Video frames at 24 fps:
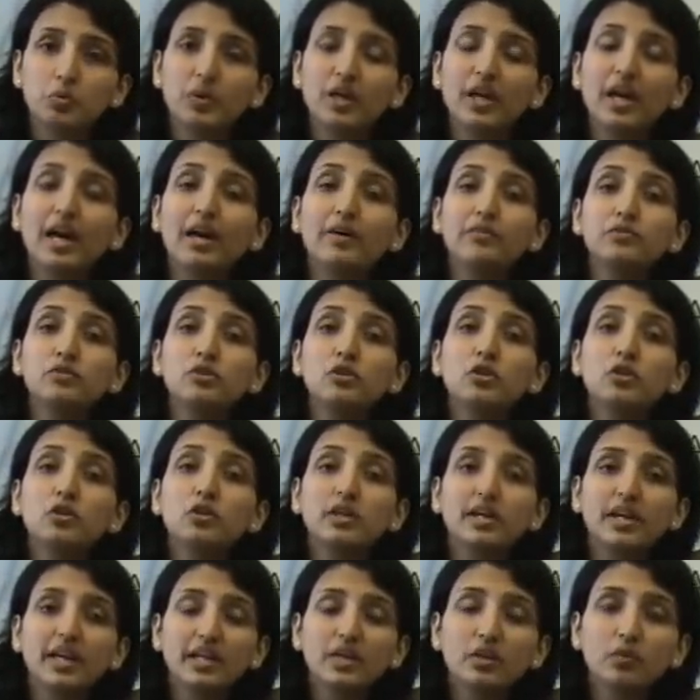We have to
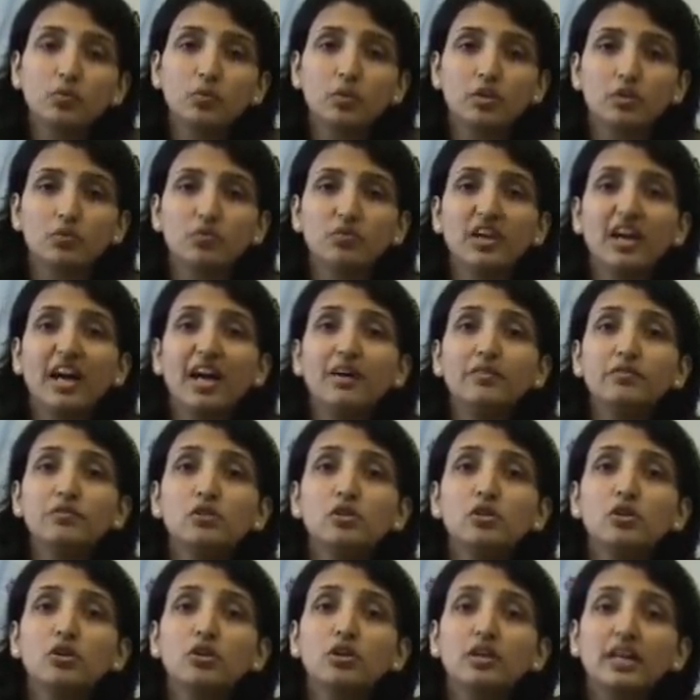look inward. We have
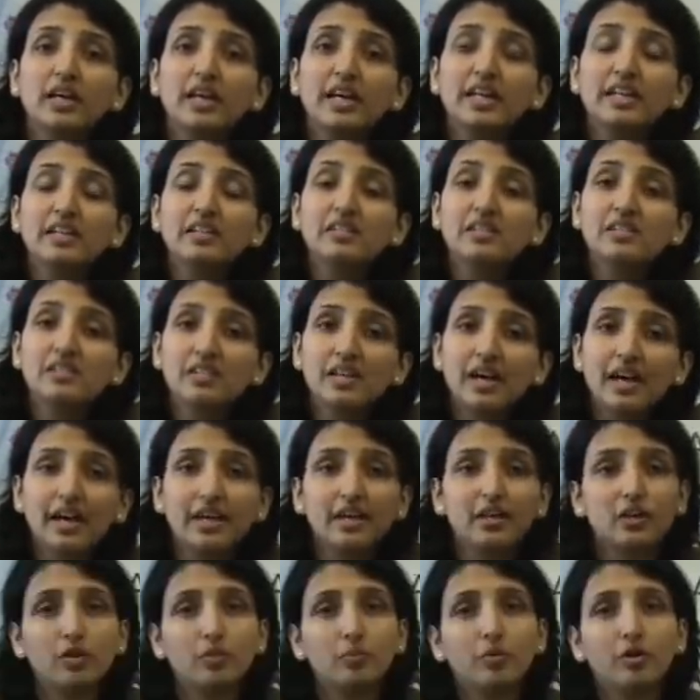to look
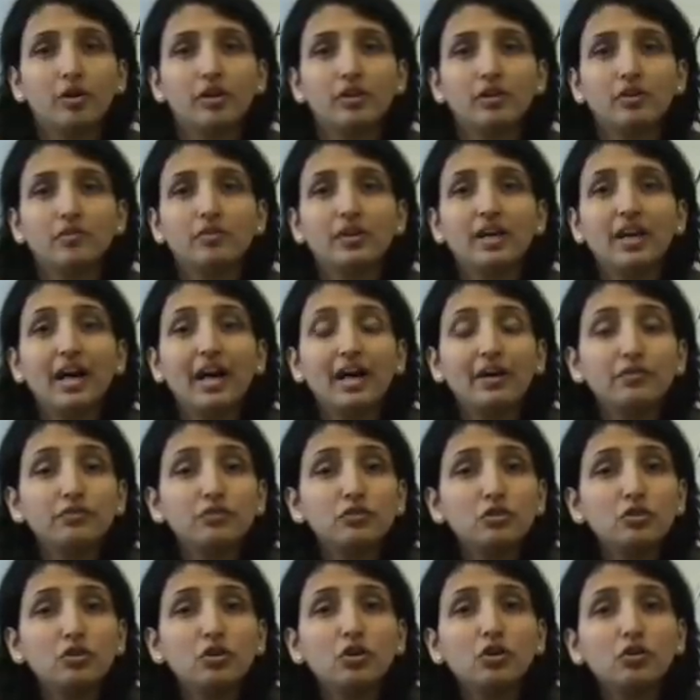inside our body. We have
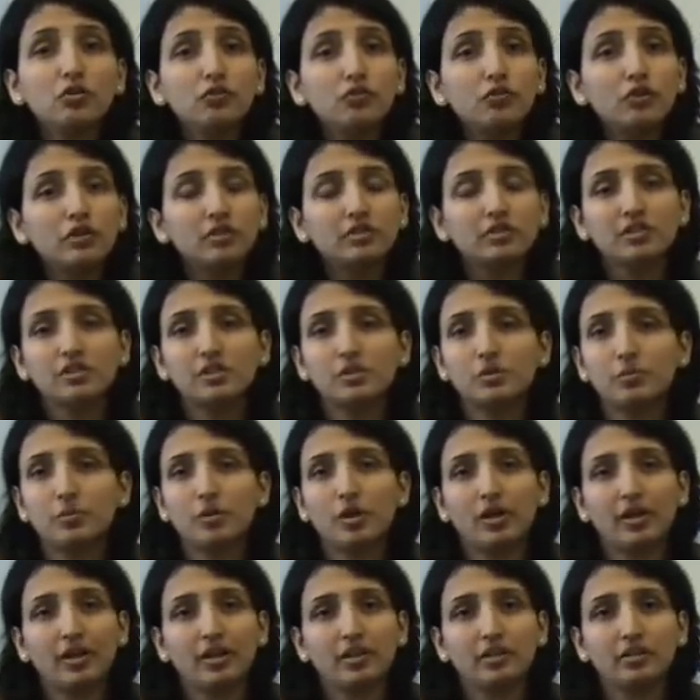to look for this
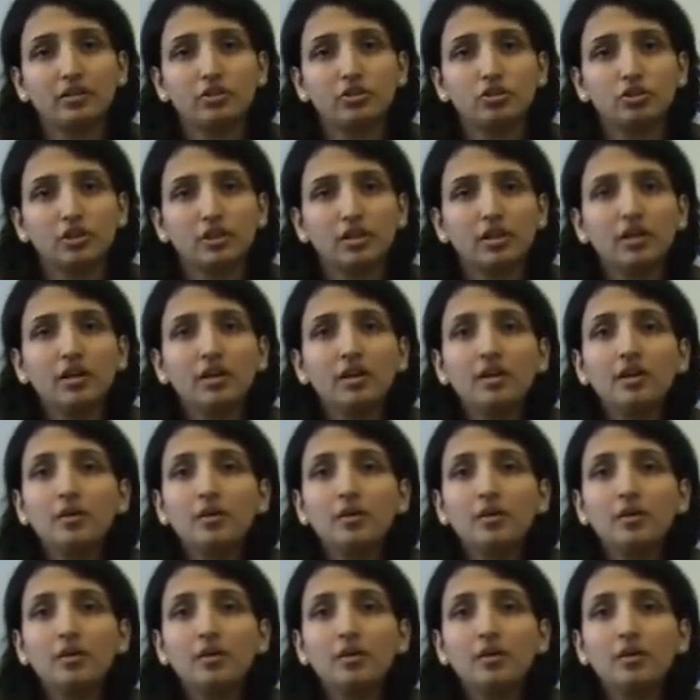prana energy.